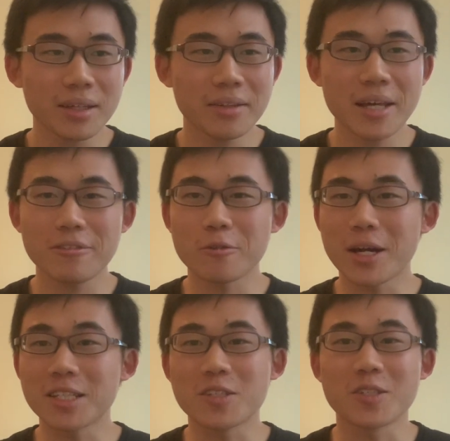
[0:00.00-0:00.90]
never
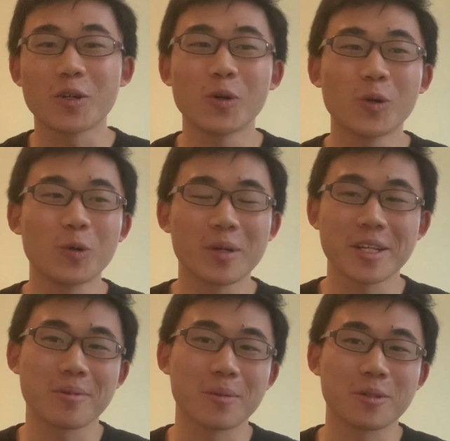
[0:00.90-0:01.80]
read so many
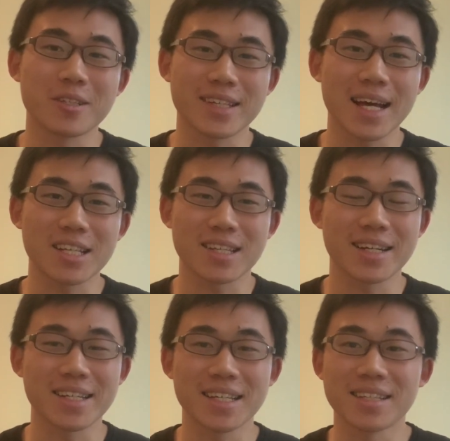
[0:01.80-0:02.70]
papers as I
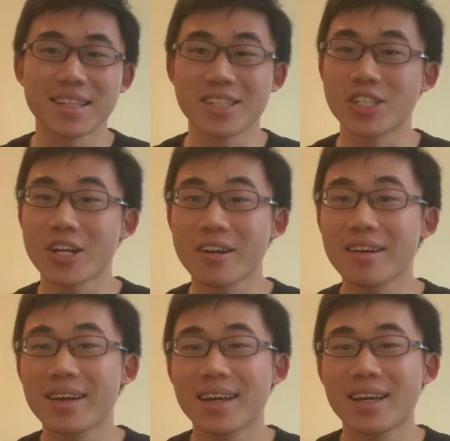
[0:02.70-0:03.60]
did this year,
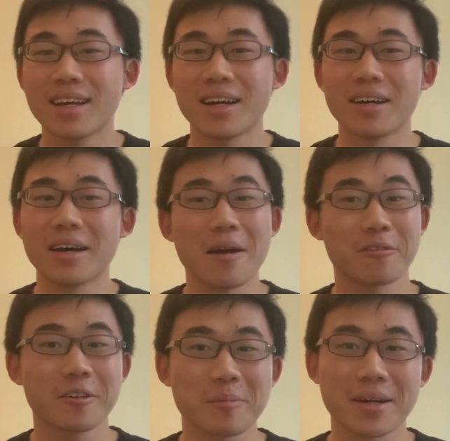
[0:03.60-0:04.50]
uh,
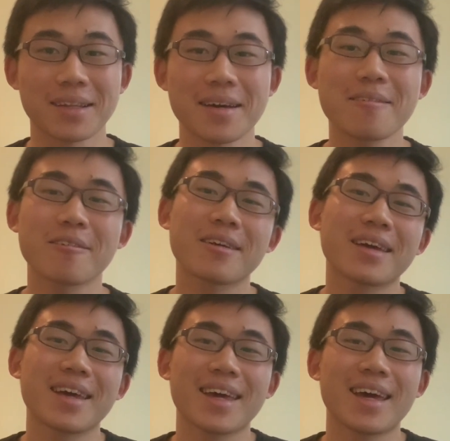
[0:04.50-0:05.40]
ever in my life.
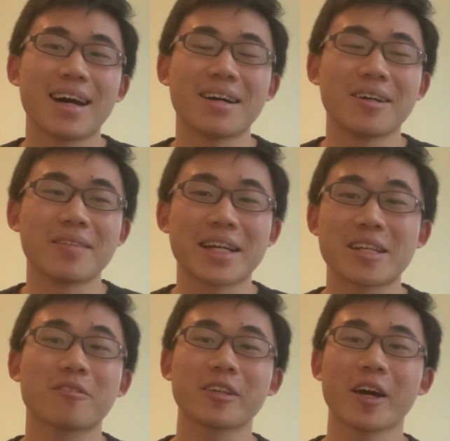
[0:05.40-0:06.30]
Uh, that
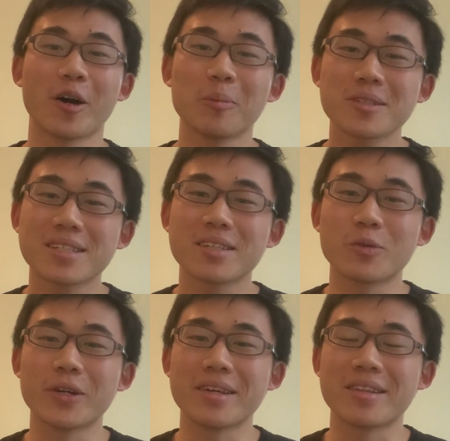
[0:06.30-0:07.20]
definitely helped
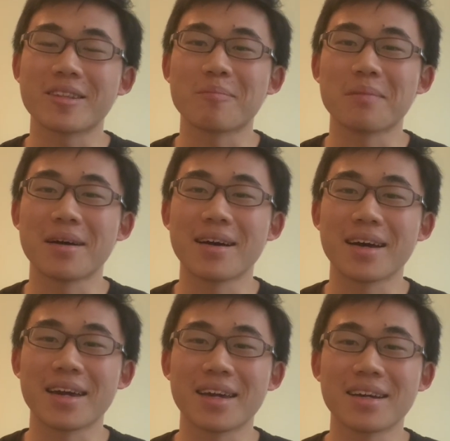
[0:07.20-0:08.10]
with
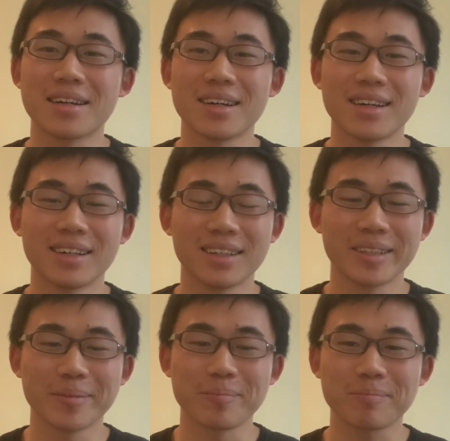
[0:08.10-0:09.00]
my
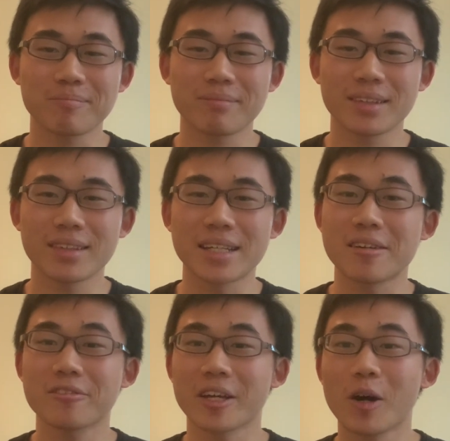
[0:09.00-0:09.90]
um, that
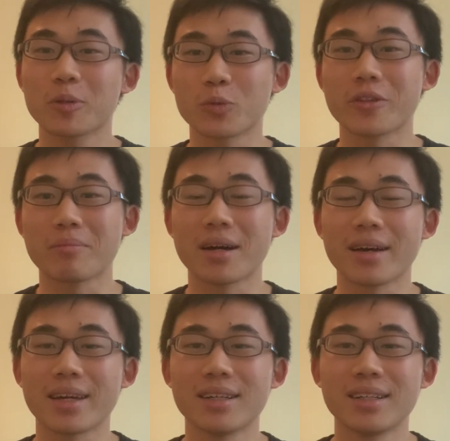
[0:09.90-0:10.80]
definitely helped with my
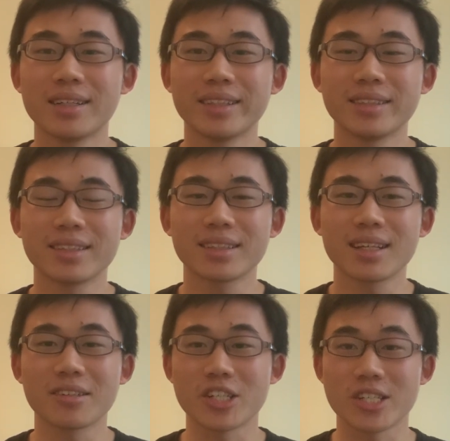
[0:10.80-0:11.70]
uh,
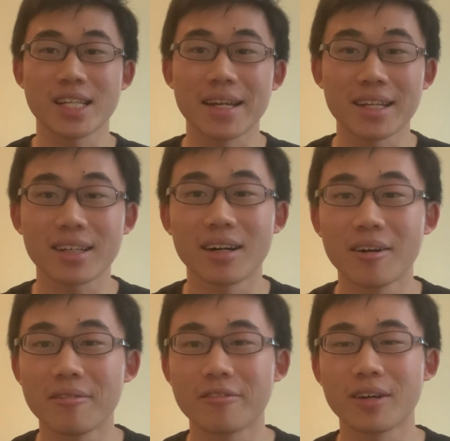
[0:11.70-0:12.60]
understanding
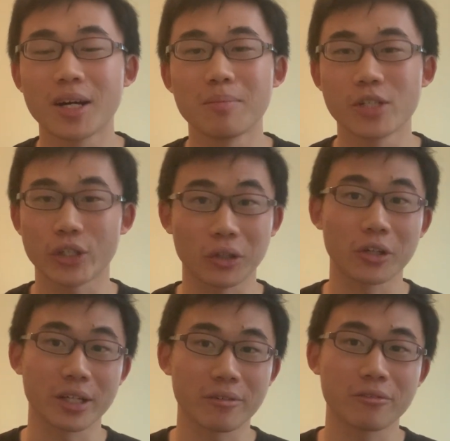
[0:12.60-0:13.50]
of uh, machine
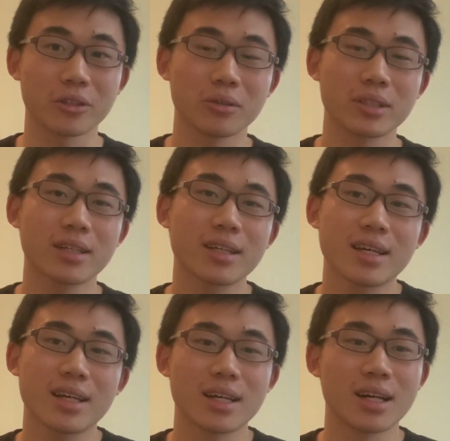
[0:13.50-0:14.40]
learning field
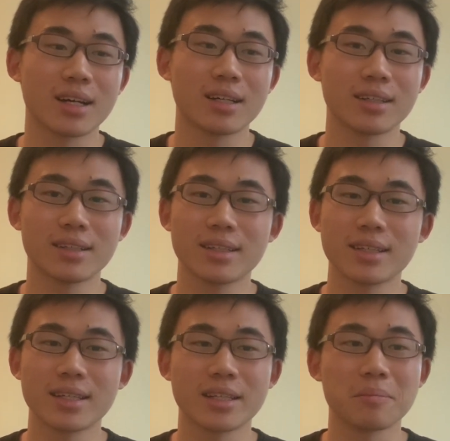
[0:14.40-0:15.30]
uh,
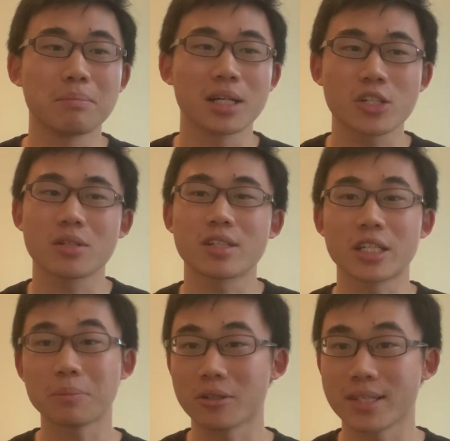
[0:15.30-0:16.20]
in a much
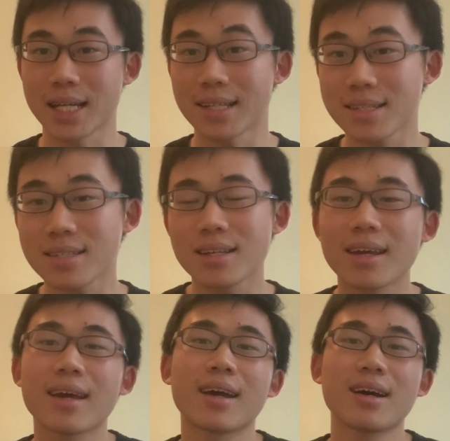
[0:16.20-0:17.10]
deeper sense.
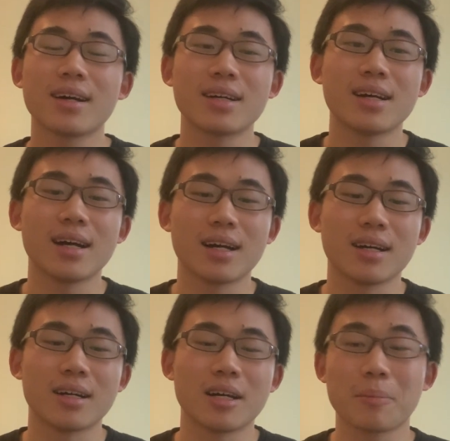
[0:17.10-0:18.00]

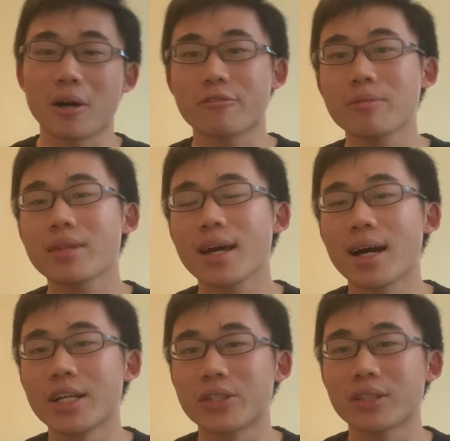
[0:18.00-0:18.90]
Uh, apart from
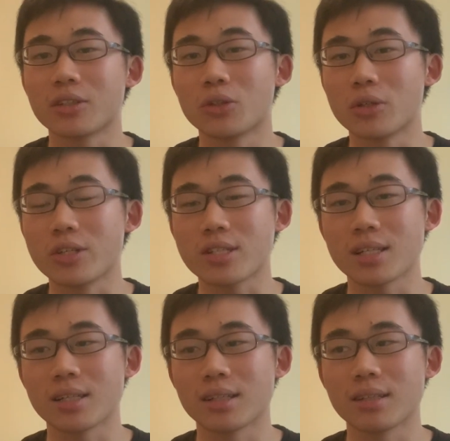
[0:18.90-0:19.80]
that, I took a course
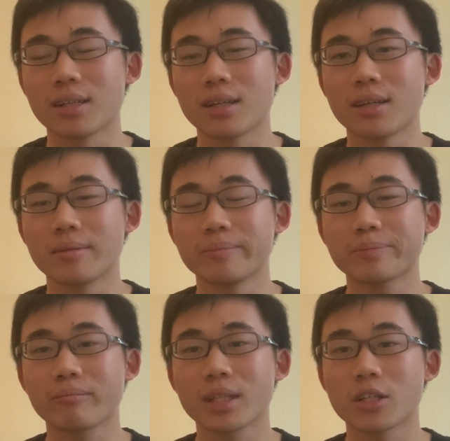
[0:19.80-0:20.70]
in um,
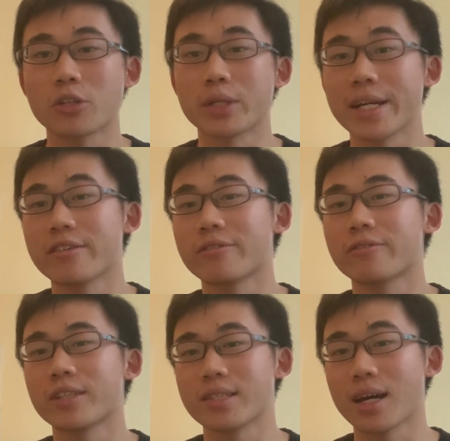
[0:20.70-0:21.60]
creative
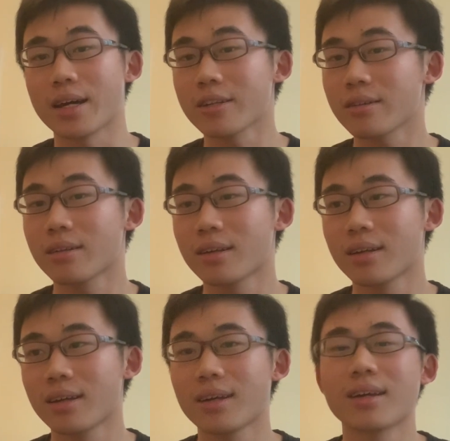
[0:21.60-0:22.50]
design.
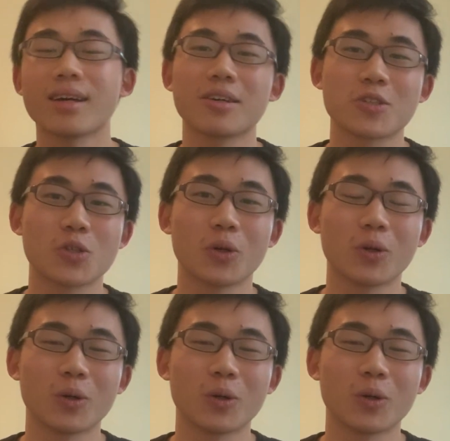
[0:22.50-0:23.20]
So